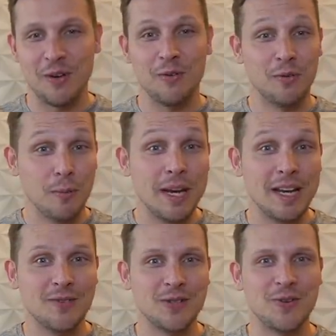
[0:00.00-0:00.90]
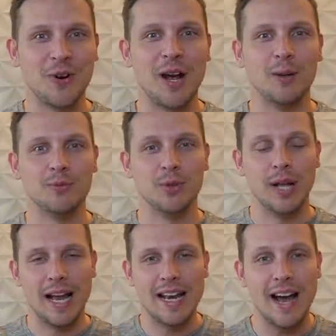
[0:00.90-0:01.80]
For me, it was very
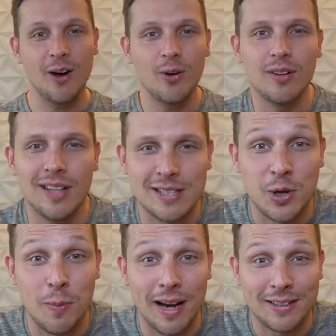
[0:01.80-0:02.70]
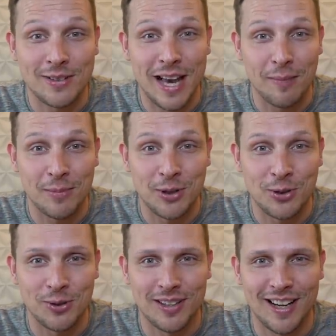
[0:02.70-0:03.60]
helpful. And now let's go back to
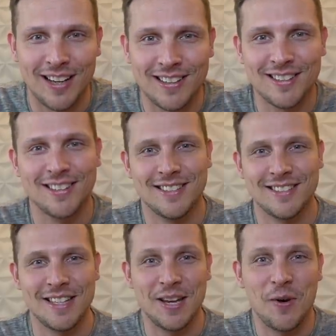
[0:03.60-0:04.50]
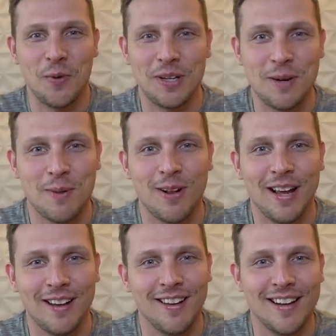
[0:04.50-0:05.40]
Kathmandu and see what NEPAL
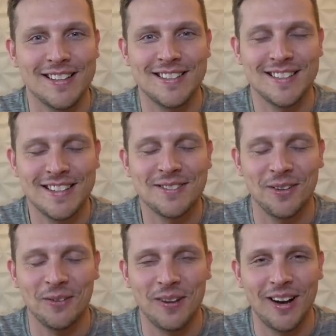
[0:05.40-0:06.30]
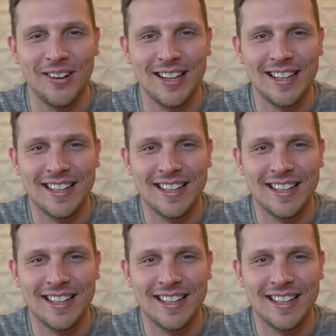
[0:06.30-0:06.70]
Airlines is all about.